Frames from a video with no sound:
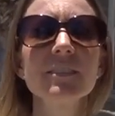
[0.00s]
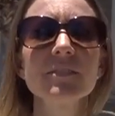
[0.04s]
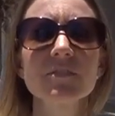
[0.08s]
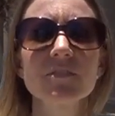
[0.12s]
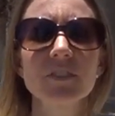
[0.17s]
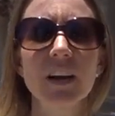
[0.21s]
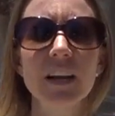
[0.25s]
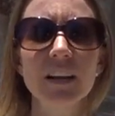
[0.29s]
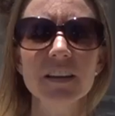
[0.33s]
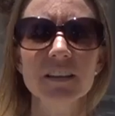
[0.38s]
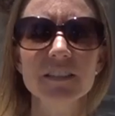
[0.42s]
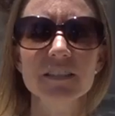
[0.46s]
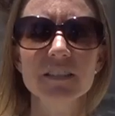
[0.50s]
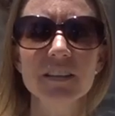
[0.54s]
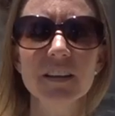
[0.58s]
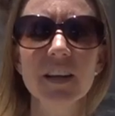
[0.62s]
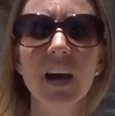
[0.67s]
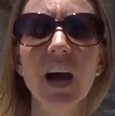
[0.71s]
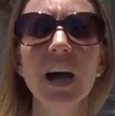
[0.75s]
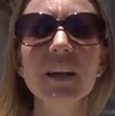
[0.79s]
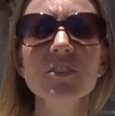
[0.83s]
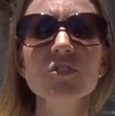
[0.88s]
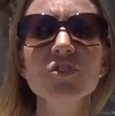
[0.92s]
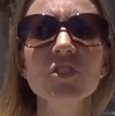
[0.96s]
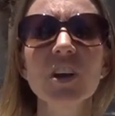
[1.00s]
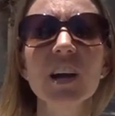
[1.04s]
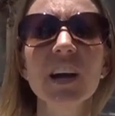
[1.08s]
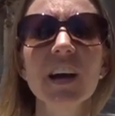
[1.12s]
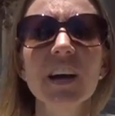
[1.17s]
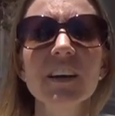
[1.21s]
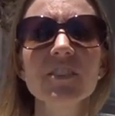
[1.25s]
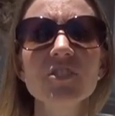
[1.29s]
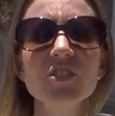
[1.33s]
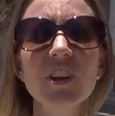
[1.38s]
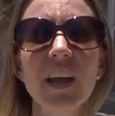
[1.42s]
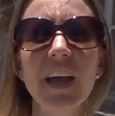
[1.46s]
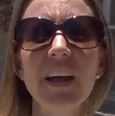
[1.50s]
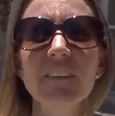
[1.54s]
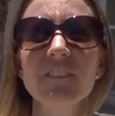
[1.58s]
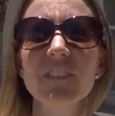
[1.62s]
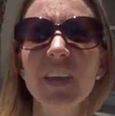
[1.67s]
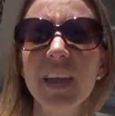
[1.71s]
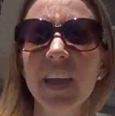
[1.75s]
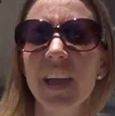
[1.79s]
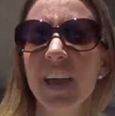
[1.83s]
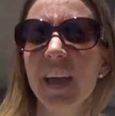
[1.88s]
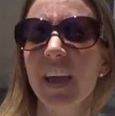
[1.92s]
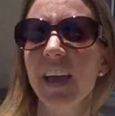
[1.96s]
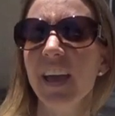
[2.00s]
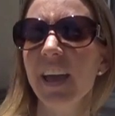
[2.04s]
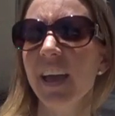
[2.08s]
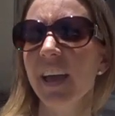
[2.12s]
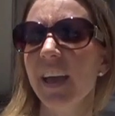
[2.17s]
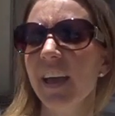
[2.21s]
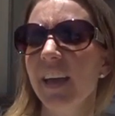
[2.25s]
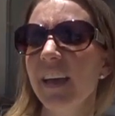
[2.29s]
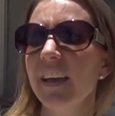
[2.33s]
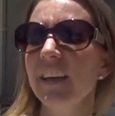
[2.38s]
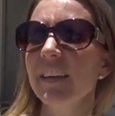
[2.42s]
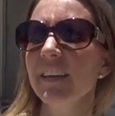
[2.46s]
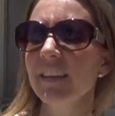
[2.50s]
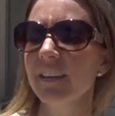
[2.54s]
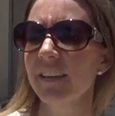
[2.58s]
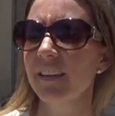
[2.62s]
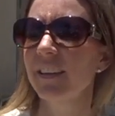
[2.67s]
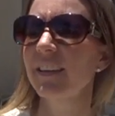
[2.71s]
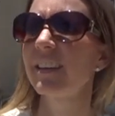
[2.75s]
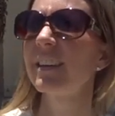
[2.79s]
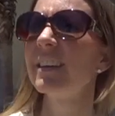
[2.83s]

Frank Sinatra. John F. Kennedy, yeah, and